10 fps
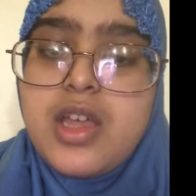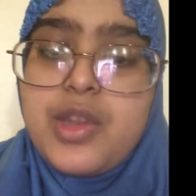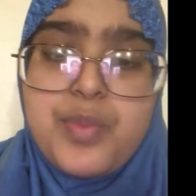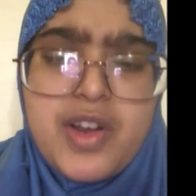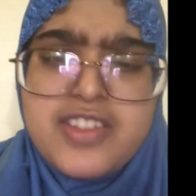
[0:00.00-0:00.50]

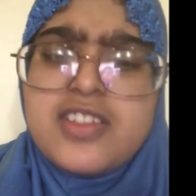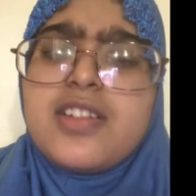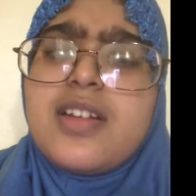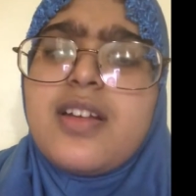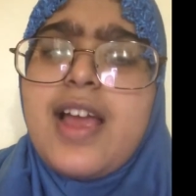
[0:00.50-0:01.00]
the president
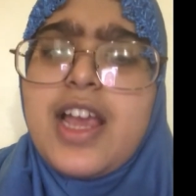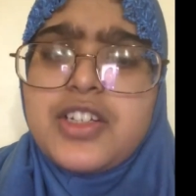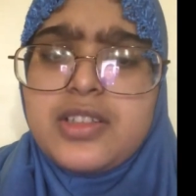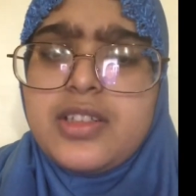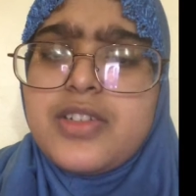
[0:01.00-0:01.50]

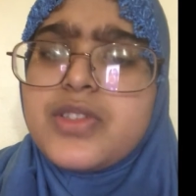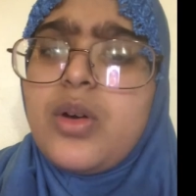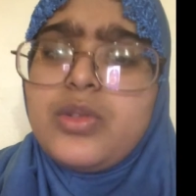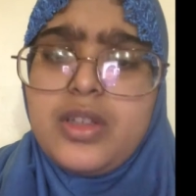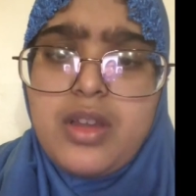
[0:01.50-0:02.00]
actually does
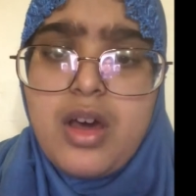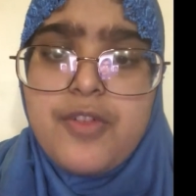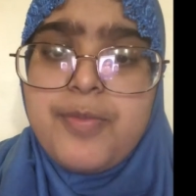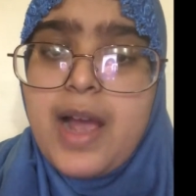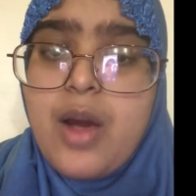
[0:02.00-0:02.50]
hold a lot
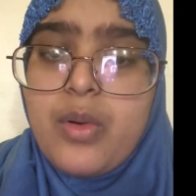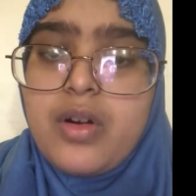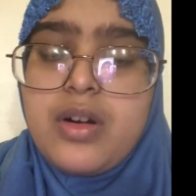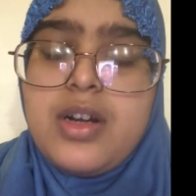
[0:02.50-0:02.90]
of power.